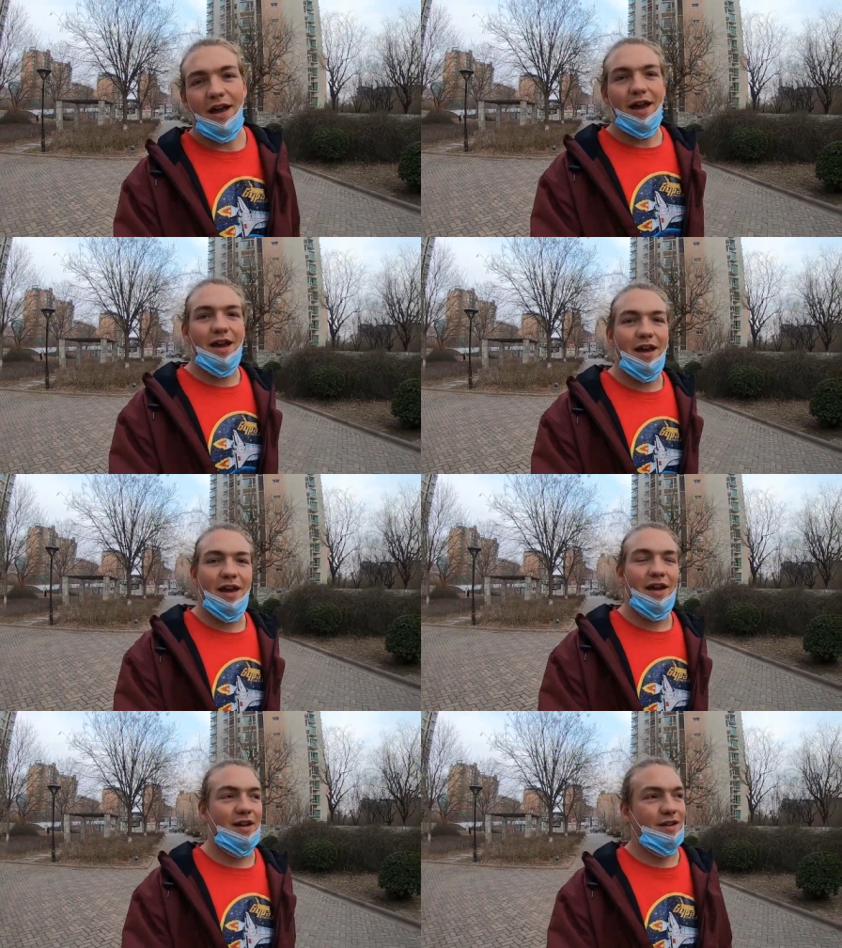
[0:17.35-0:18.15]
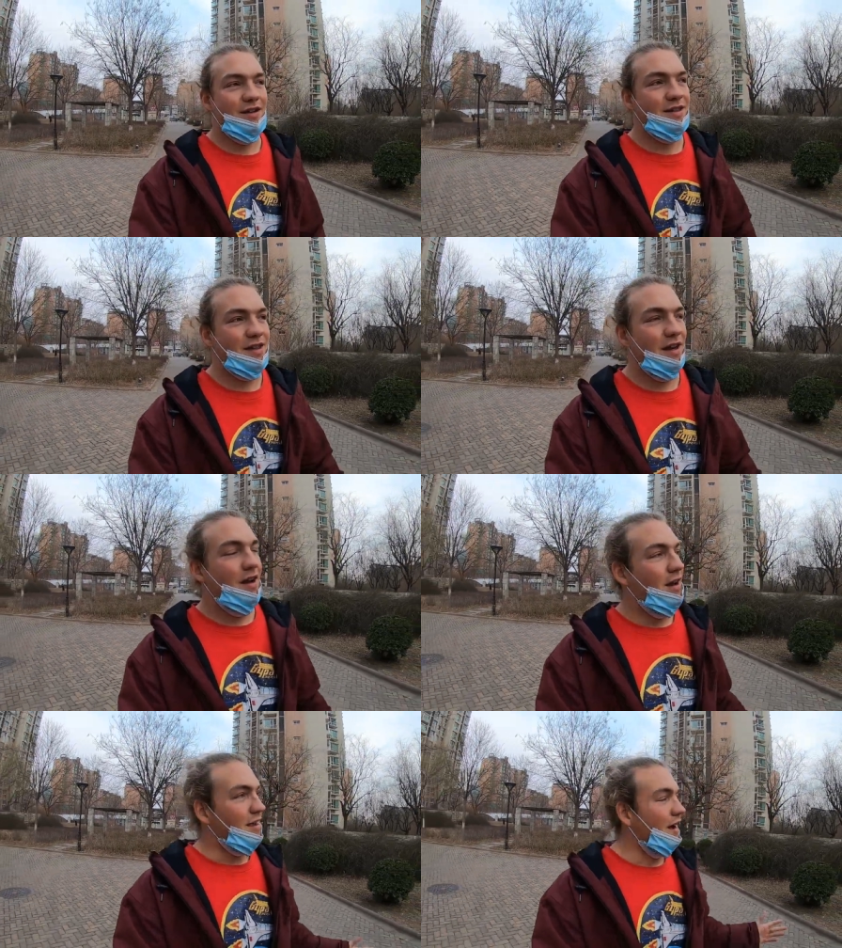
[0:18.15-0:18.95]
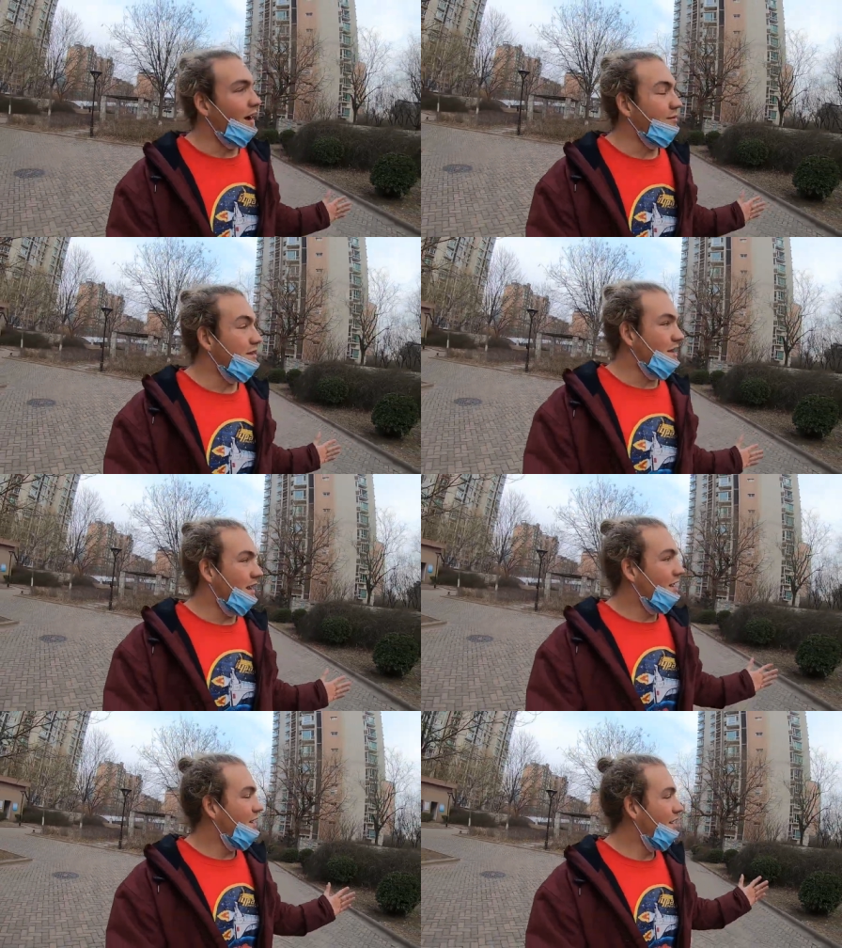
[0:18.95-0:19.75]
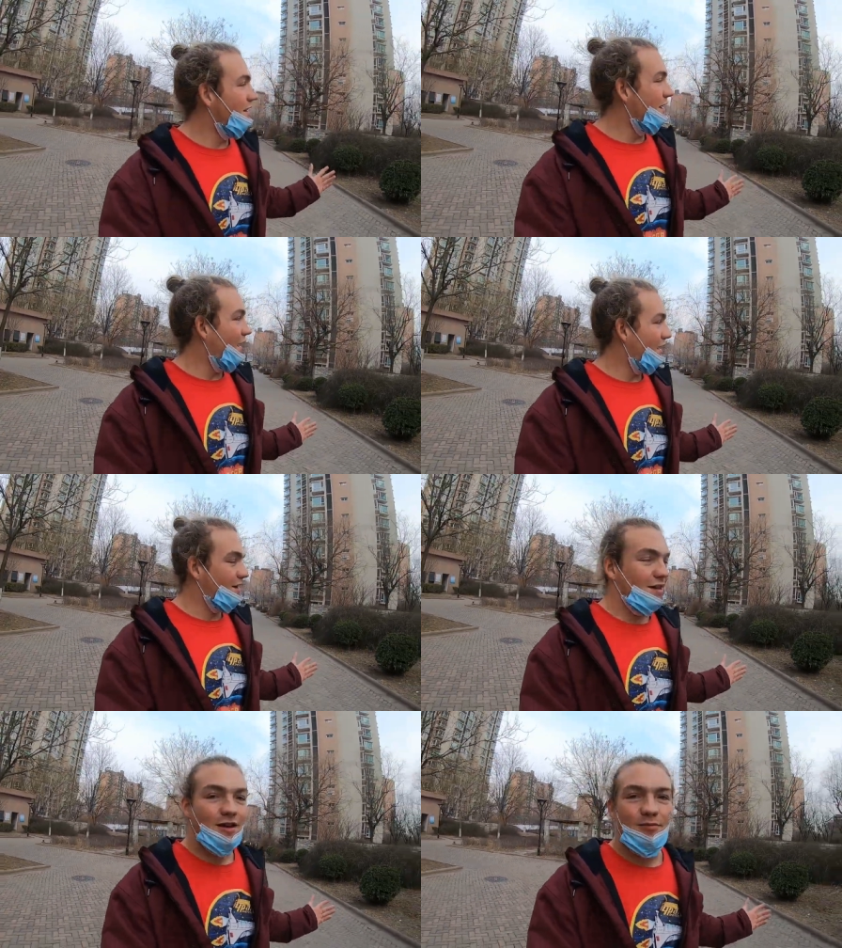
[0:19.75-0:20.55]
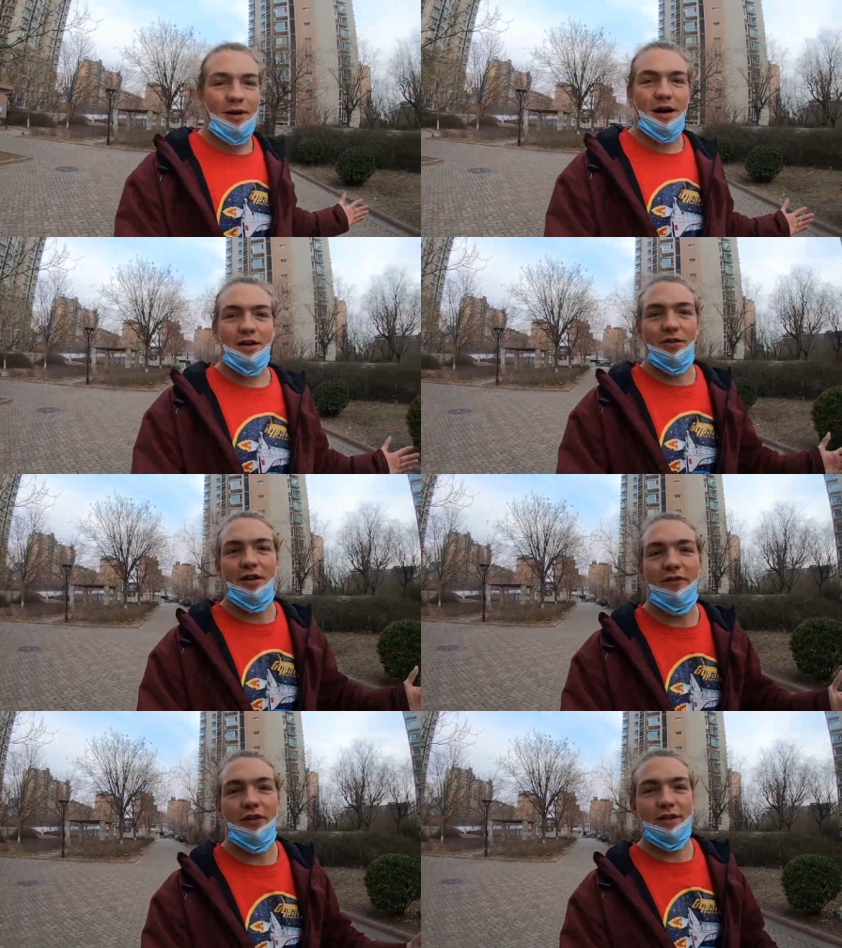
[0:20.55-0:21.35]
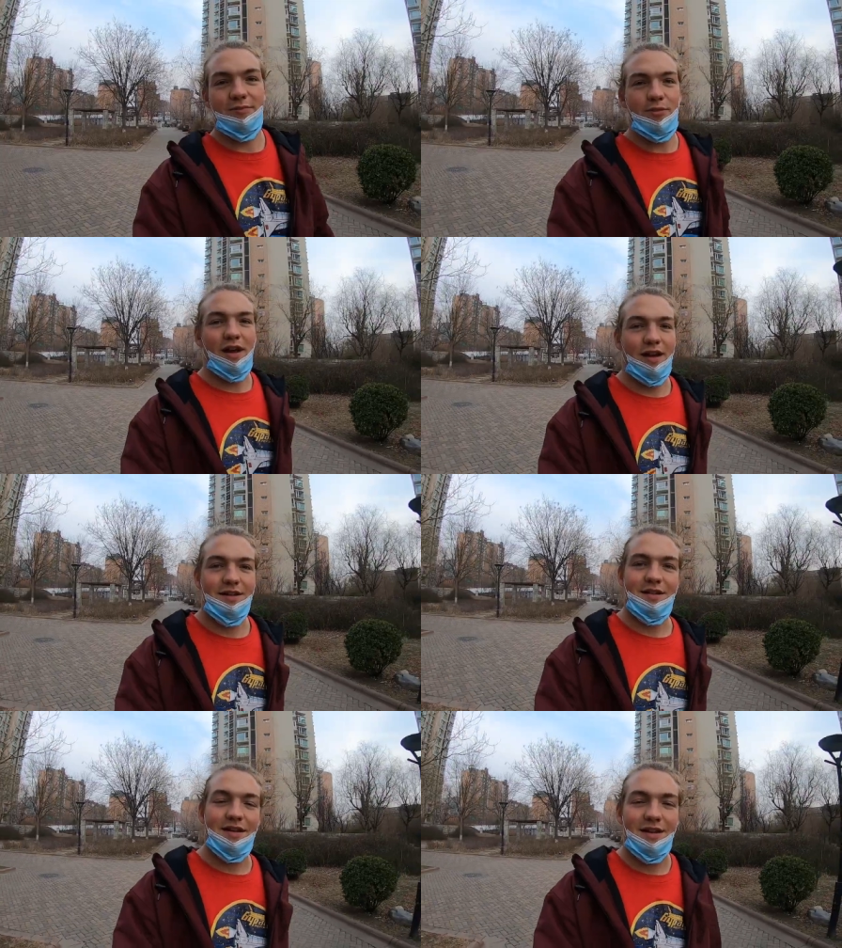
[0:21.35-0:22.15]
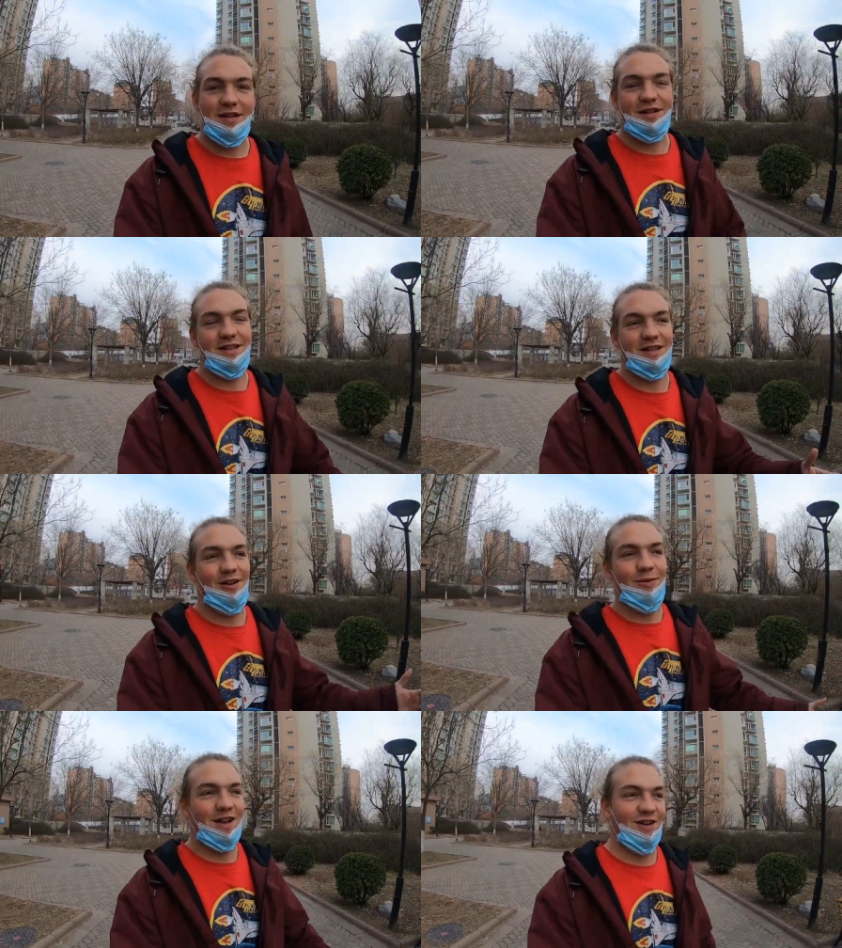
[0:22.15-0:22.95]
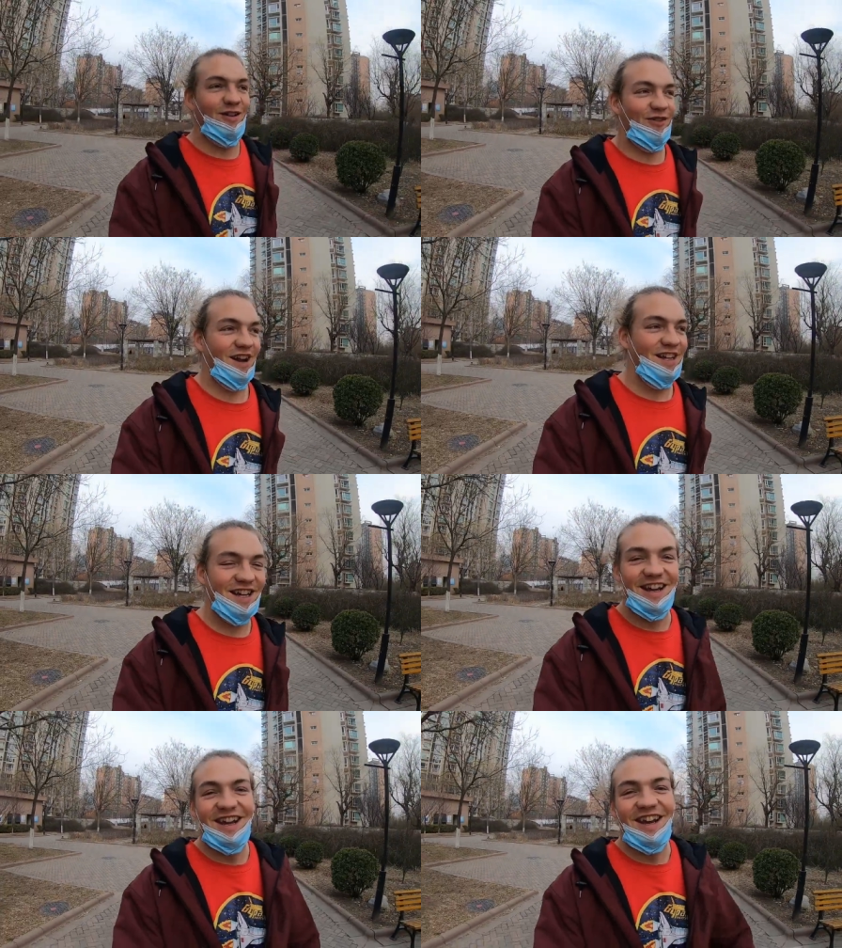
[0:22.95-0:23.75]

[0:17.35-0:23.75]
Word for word: And yeah, I'm staying here at my girlfriend's place. She's now my girlfriend.